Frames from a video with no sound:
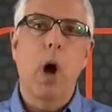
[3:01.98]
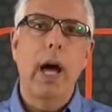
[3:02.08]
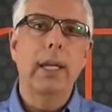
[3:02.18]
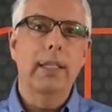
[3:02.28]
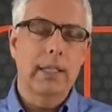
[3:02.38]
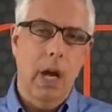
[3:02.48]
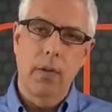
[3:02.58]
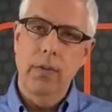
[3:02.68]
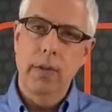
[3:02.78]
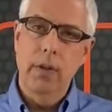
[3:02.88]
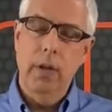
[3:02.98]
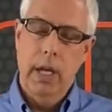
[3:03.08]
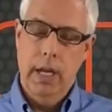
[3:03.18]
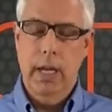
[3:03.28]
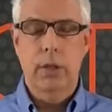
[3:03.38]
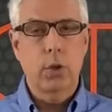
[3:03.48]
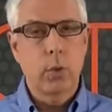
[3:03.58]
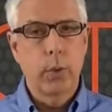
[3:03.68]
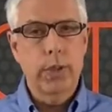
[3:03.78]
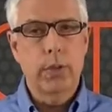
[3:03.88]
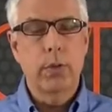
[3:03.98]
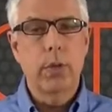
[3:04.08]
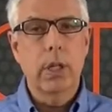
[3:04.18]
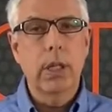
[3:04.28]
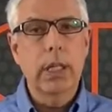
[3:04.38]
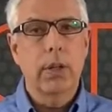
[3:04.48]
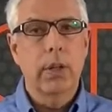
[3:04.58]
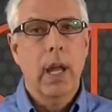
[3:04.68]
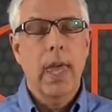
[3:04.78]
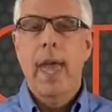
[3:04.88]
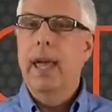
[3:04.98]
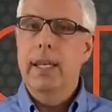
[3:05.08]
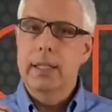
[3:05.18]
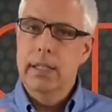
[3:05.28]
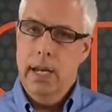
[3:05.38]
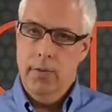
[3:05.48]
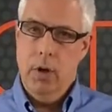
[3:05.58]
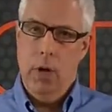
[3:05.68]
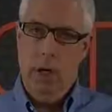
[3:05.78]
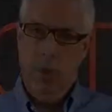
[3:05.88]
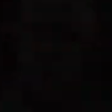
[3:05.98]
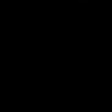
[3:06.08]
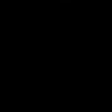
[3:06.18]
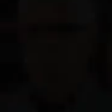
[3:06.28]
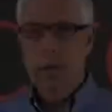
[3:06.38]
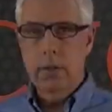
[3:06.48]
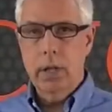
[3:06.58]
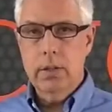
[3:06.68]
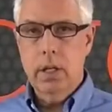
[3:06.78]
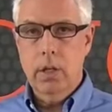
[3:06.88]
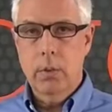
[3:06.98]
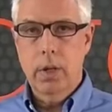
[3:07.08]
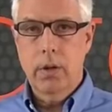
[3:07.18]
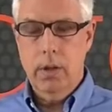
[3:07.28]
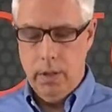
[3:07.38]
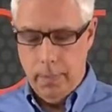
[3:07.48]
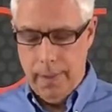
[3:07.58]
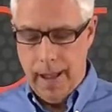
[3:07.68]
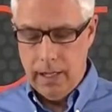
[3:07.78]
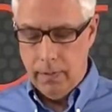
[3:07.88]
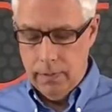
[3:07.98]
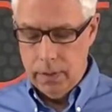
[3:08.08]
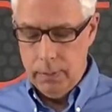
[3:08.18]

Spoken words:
wide sound field. It's crystal clear and it's never harsh. Okay, so let's take a quick look at the back of the